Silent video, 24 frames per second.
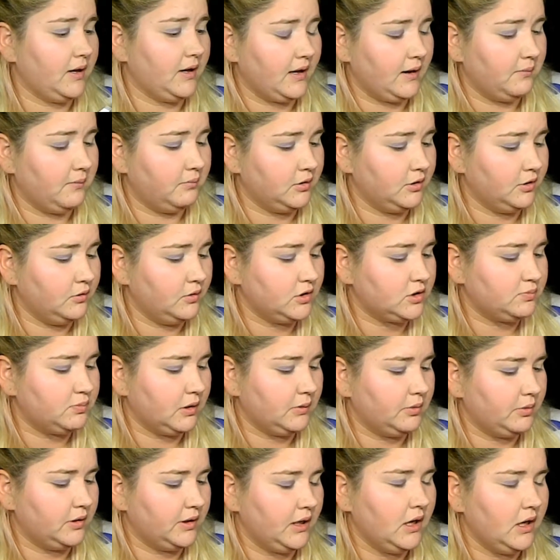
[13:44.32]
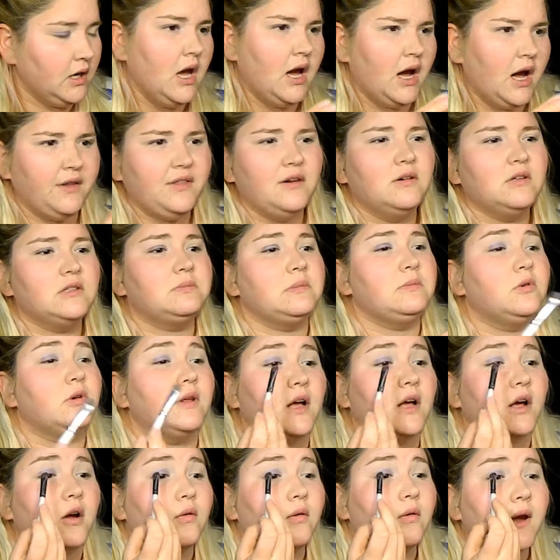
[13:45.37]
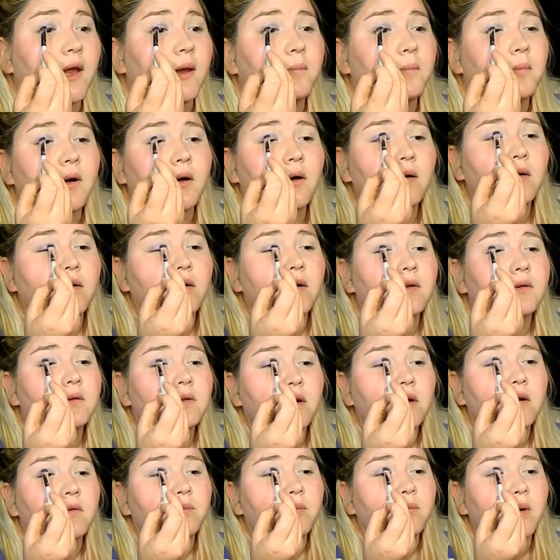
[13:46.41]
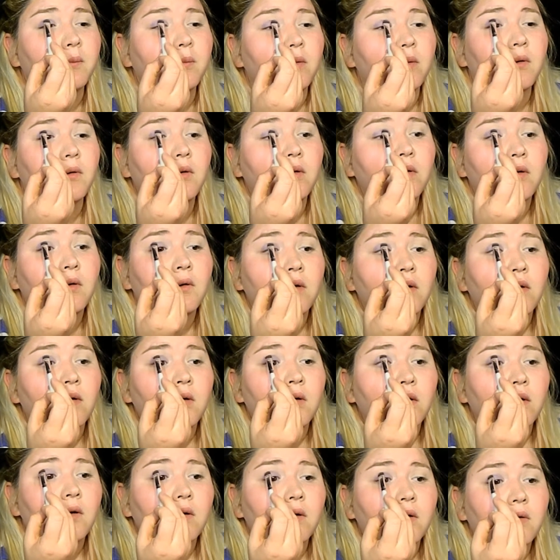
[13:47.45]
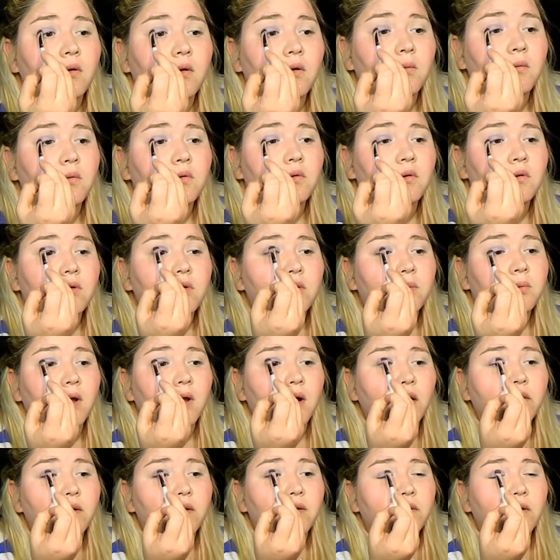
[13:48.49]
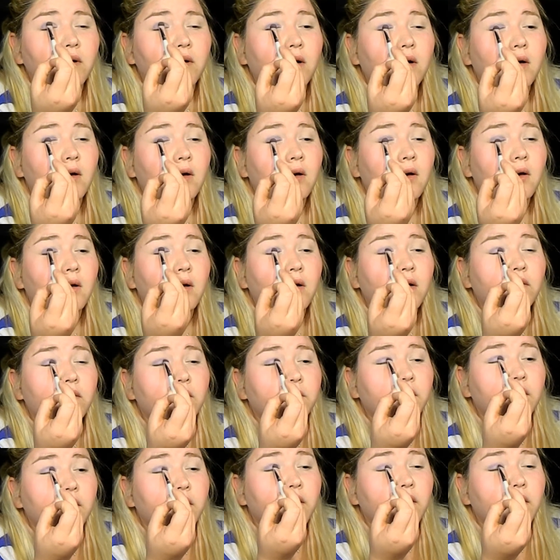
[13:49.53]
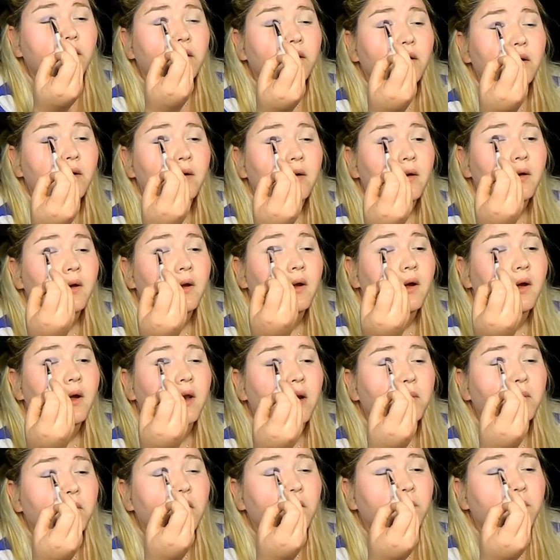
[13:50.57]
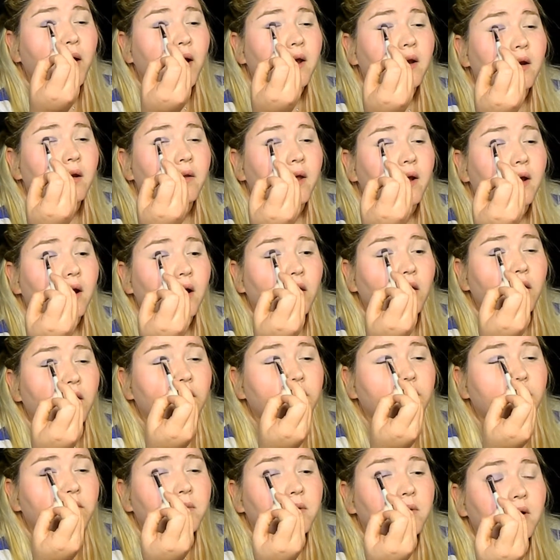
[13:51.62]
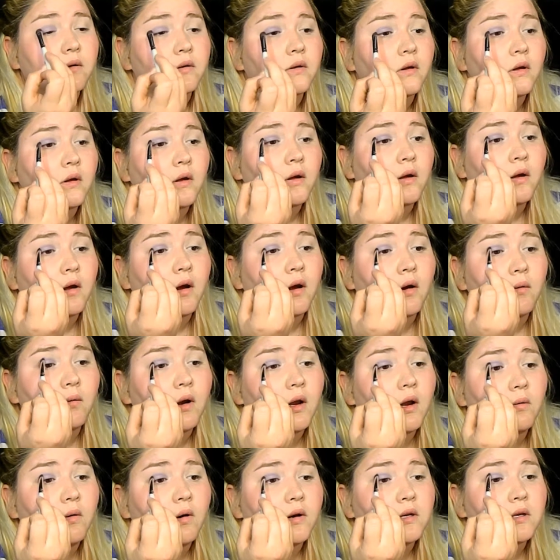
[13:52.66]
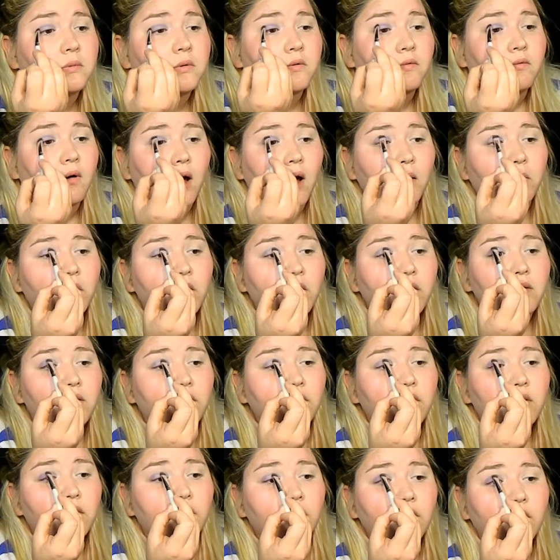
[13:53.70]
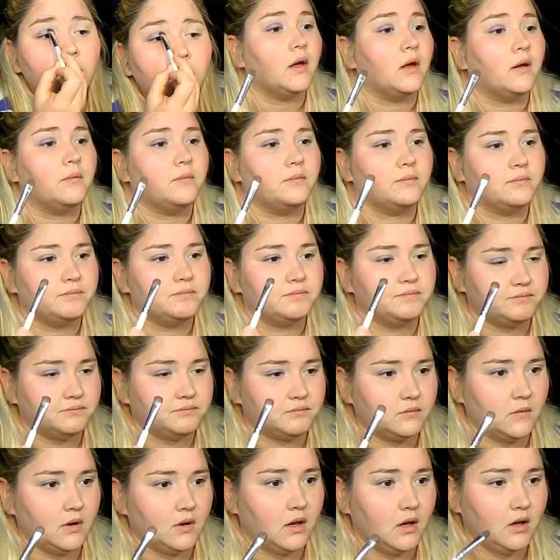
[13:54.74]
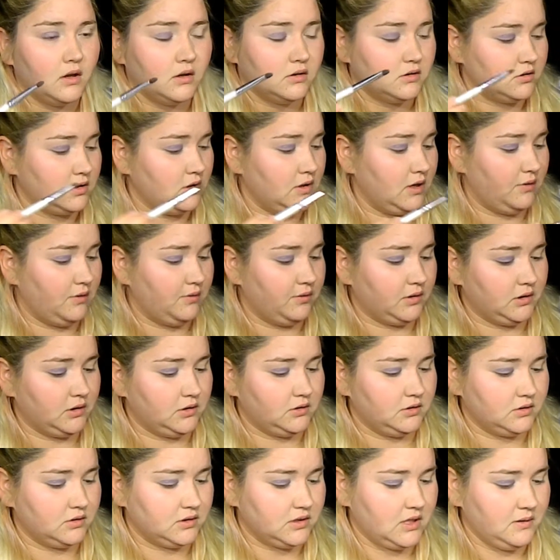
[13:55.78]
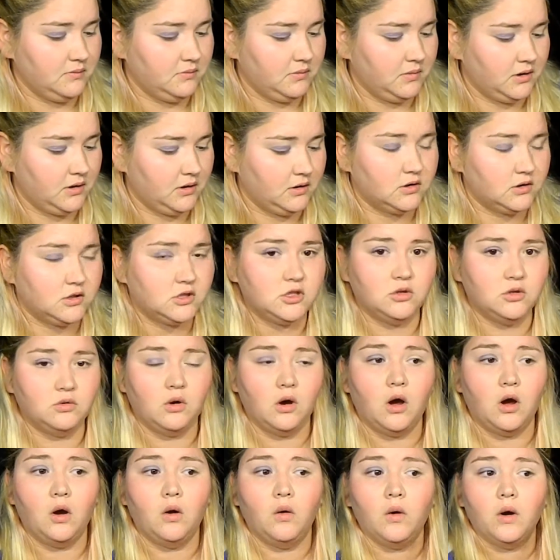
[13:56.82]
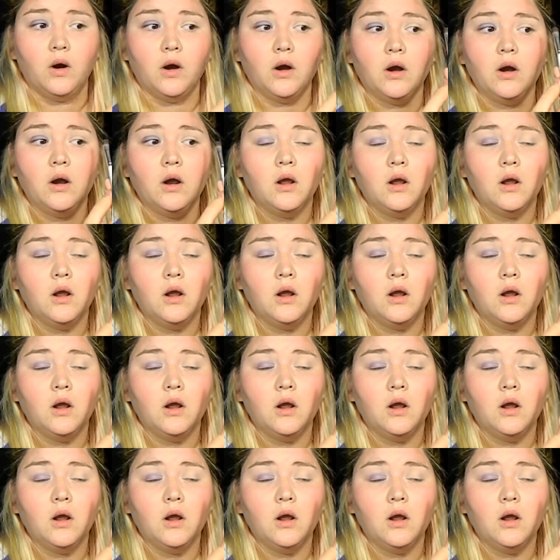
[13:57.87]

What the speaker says: That bluish purpley. I thought it was more like a gray, but it's kind of purple. So I'm just going to apply this all over my lid. And I'm really packing on that color just because I really want it to be vibrant. So now we're going to do the same thing to our